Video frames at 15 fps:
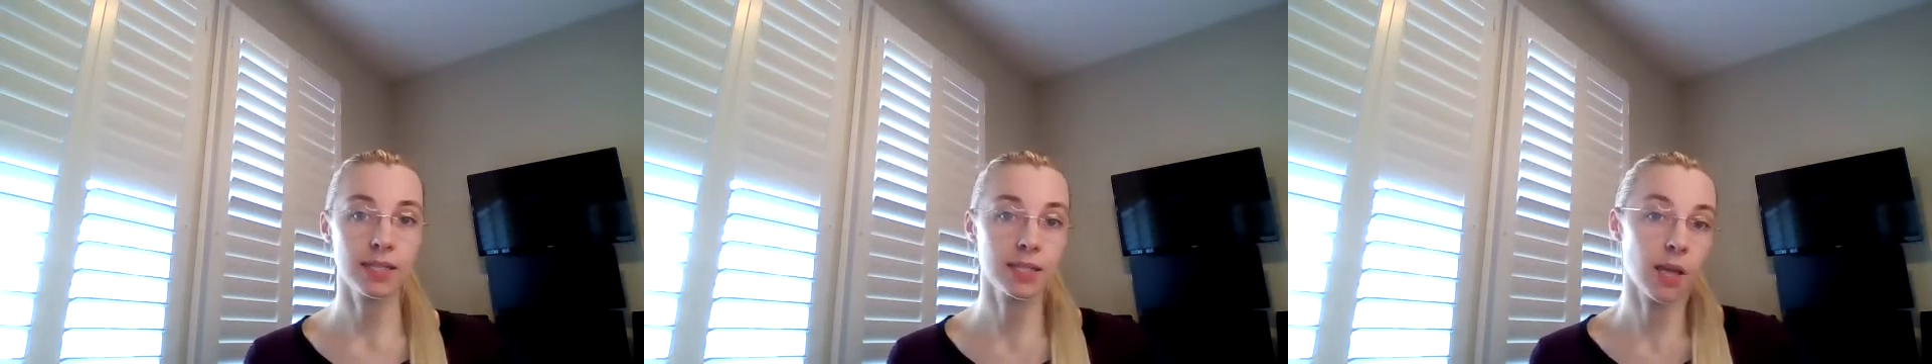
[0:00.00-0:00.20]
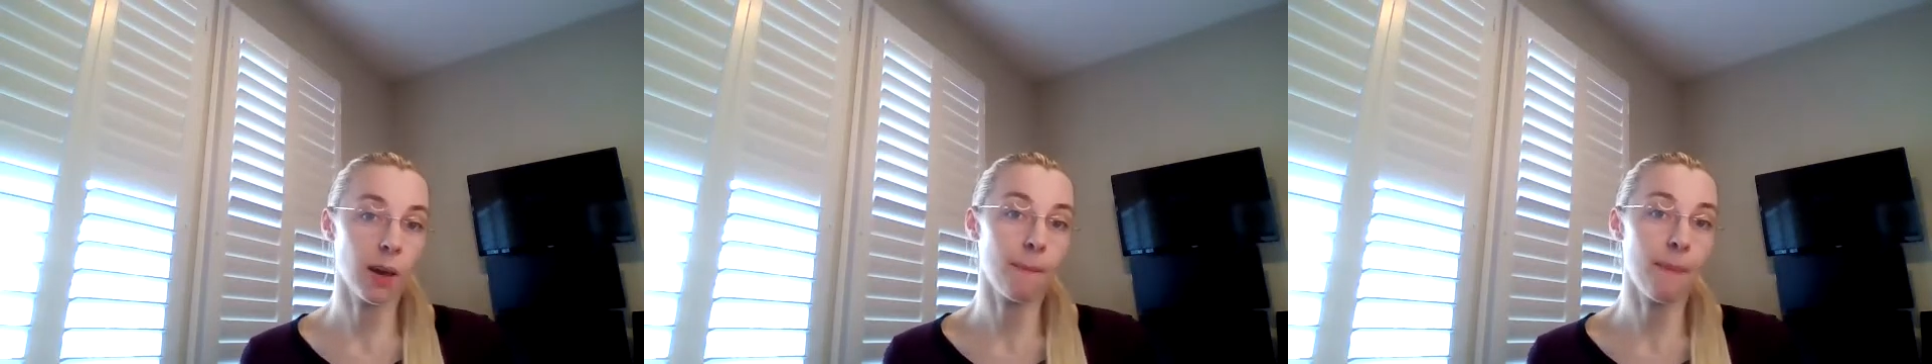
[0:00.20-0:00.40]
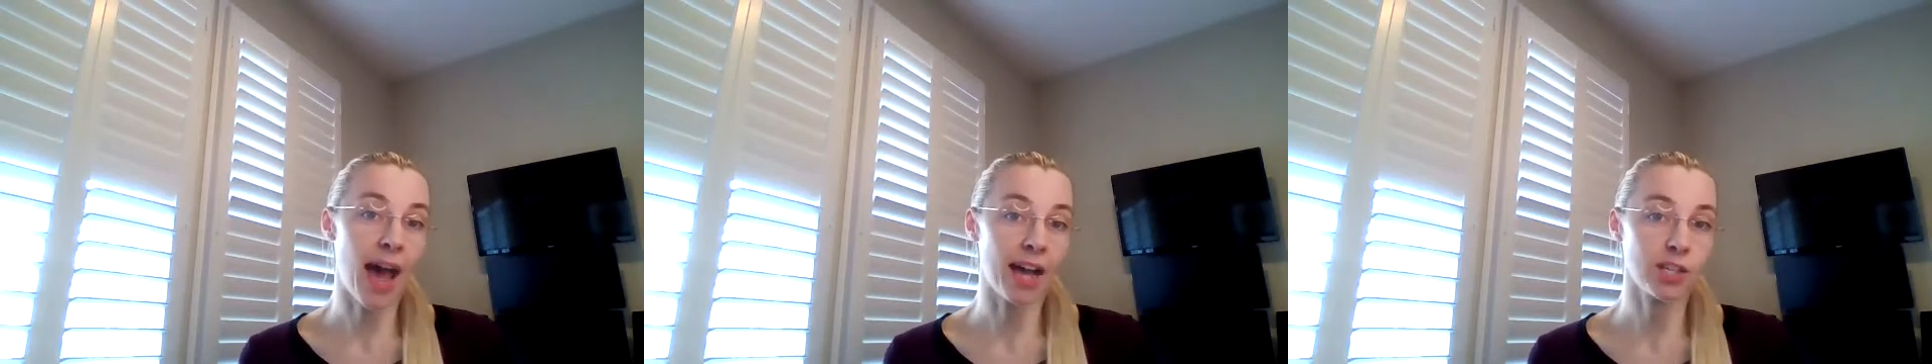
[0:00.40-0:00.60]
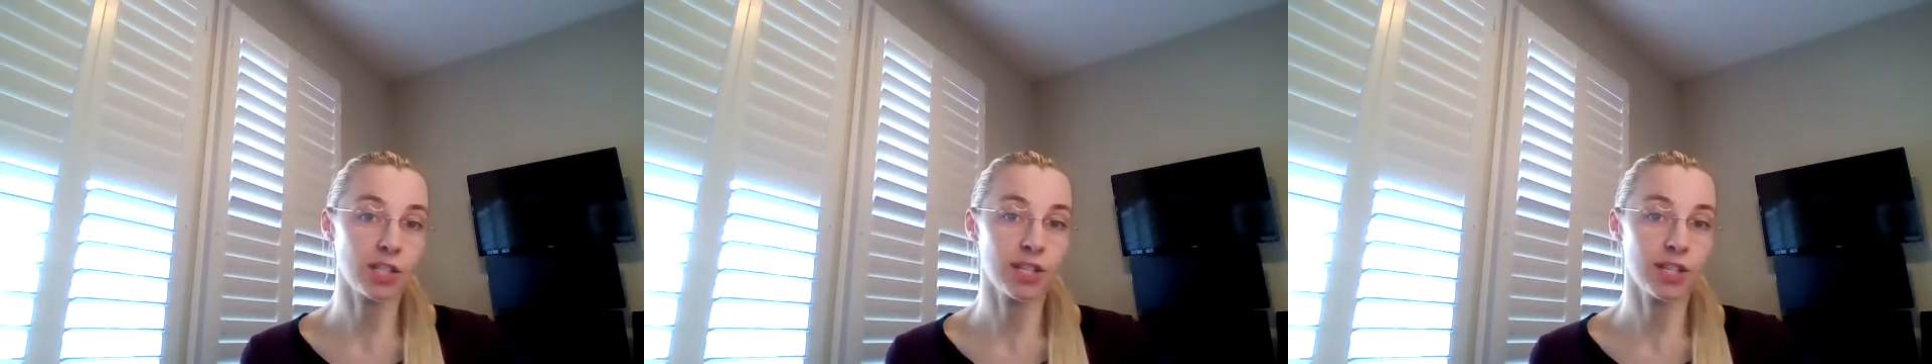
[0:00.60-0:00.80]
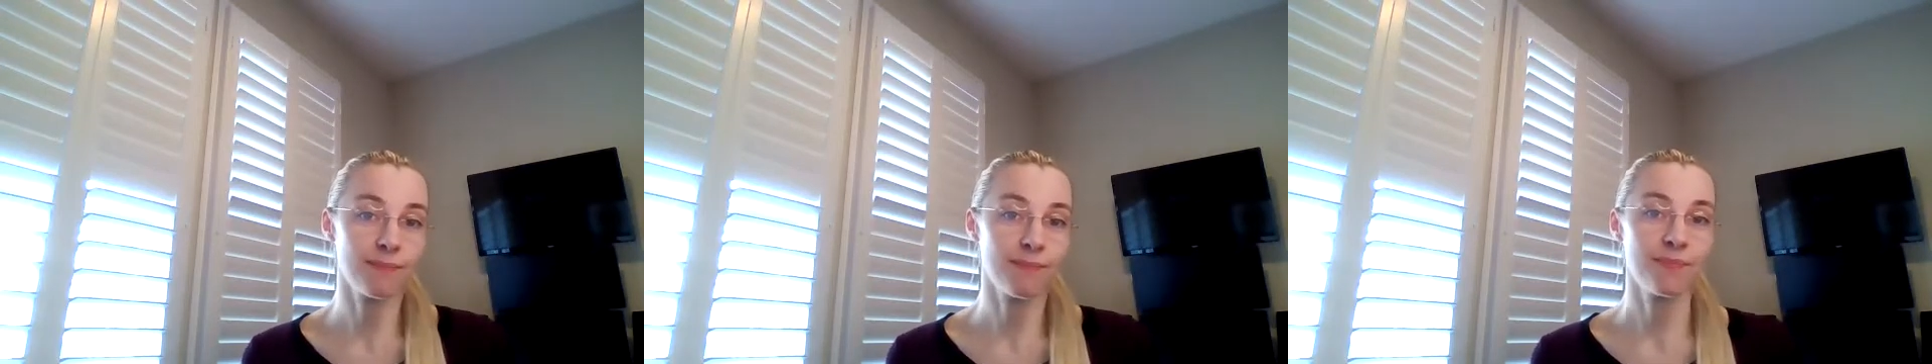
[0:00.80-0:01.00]

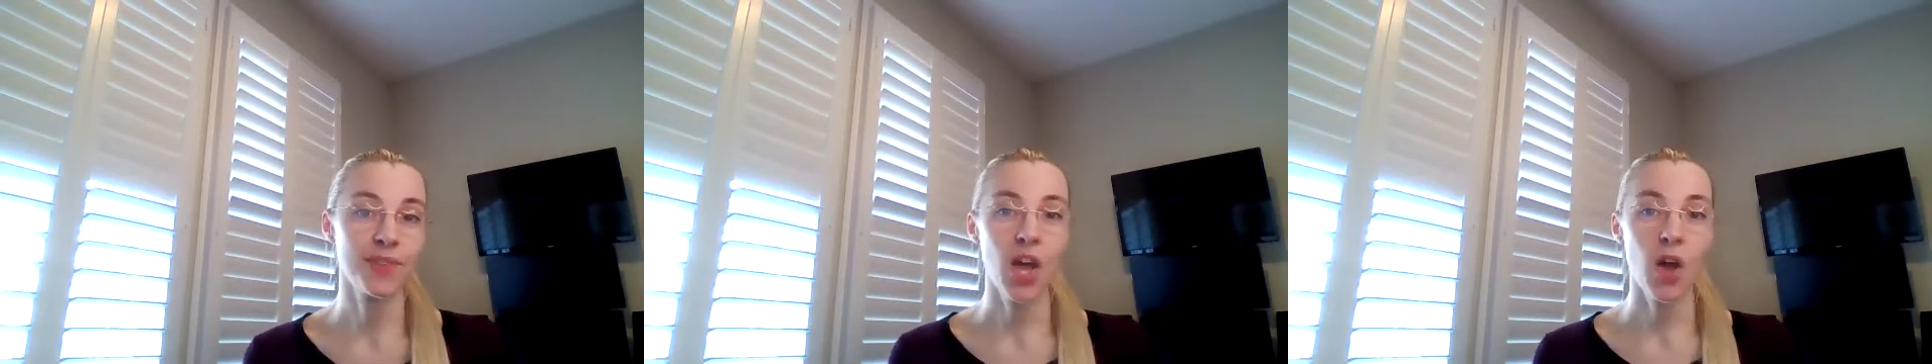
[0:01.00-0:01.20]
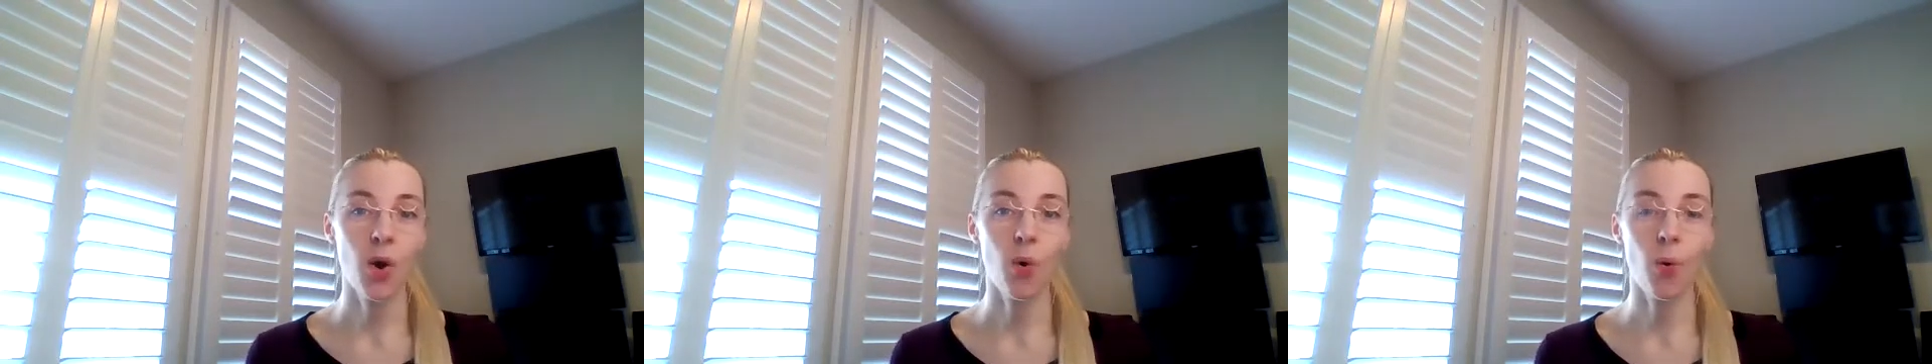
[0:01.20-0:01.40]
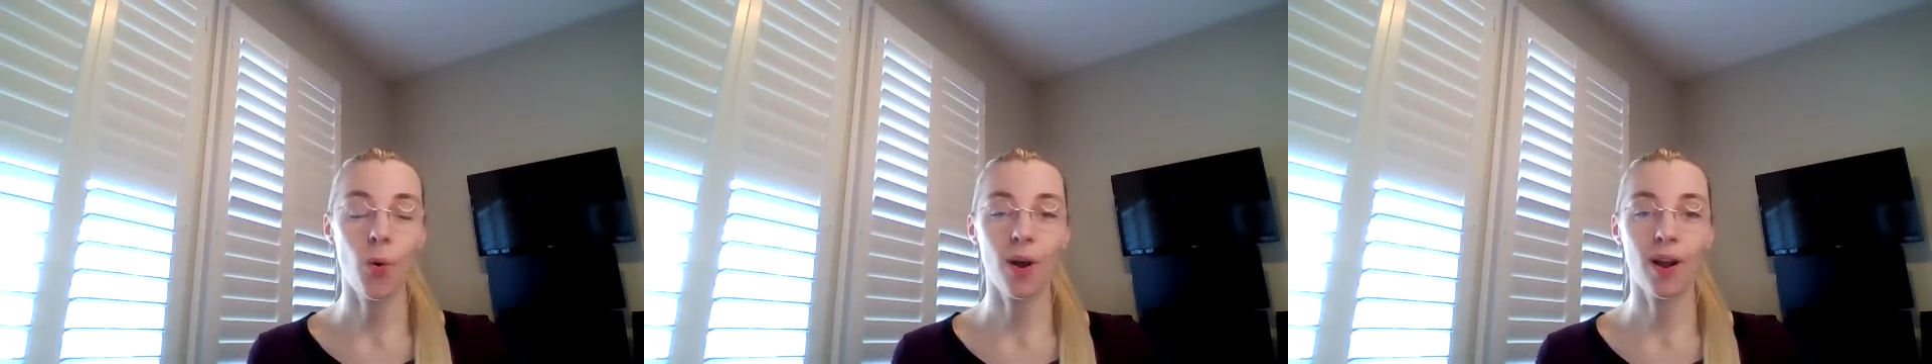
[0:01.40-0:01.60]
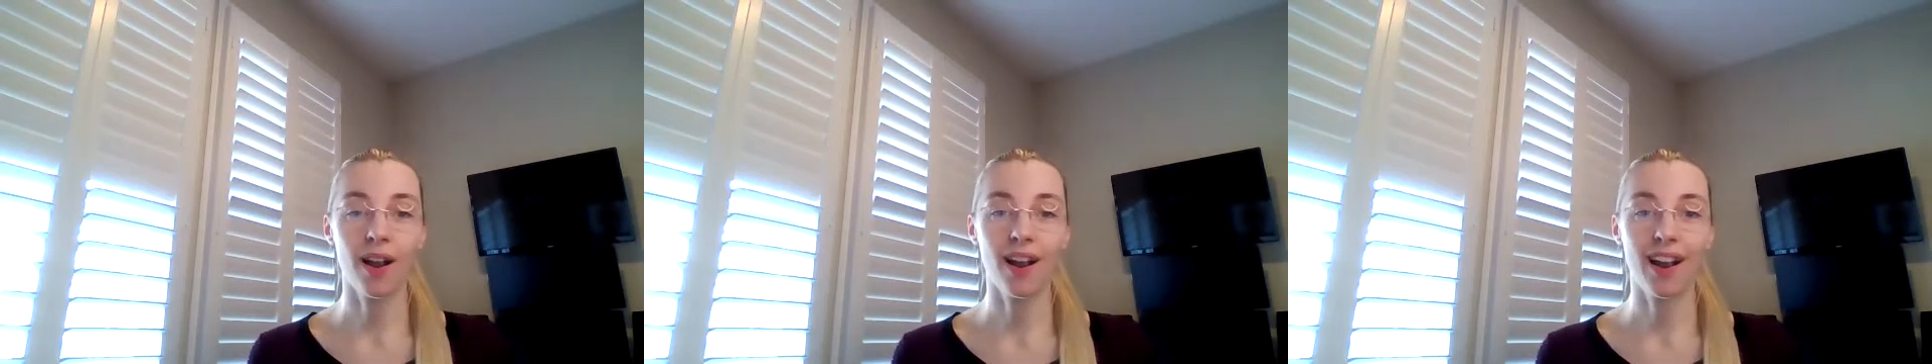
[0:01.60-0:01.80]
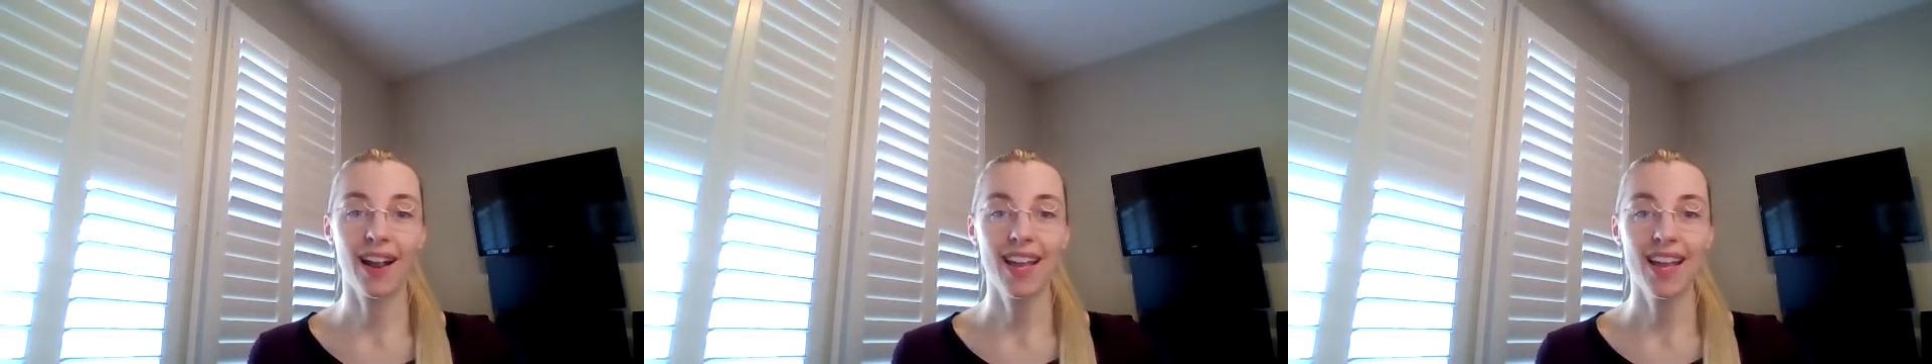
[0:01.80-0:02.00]
compassion
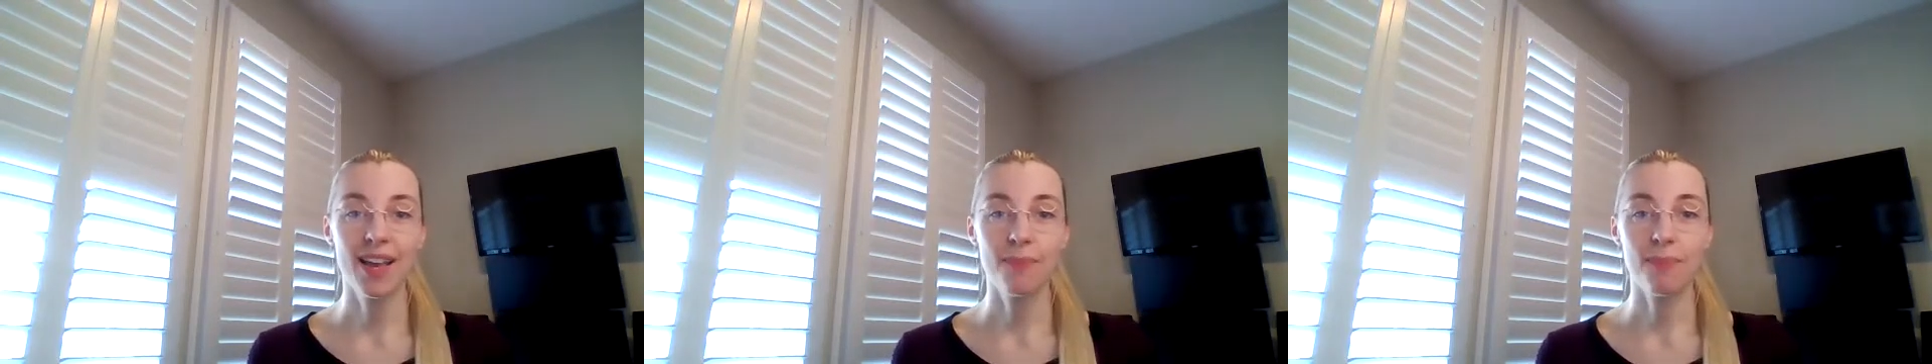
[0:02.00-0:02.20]
or